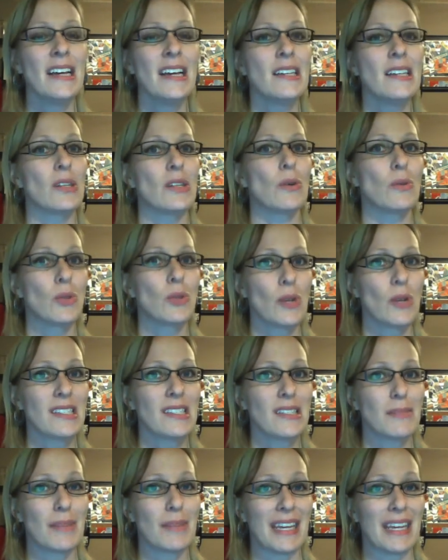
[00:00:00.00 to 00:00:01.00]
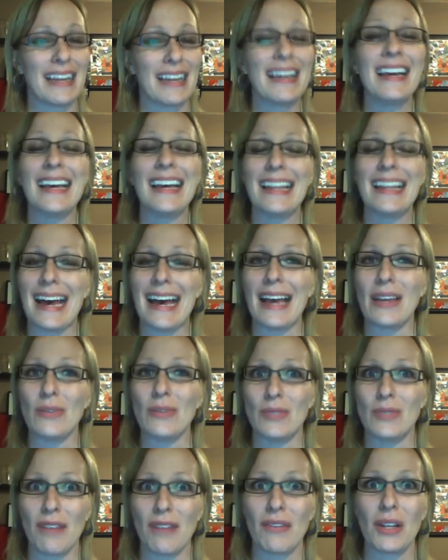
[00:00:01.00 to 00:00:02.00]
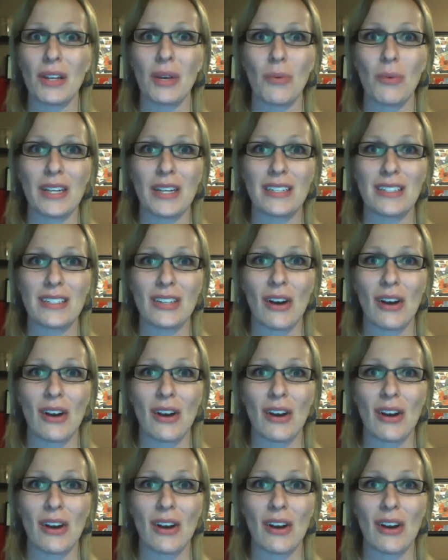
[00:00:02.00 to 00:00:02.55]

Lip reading: So trust me that you definitely want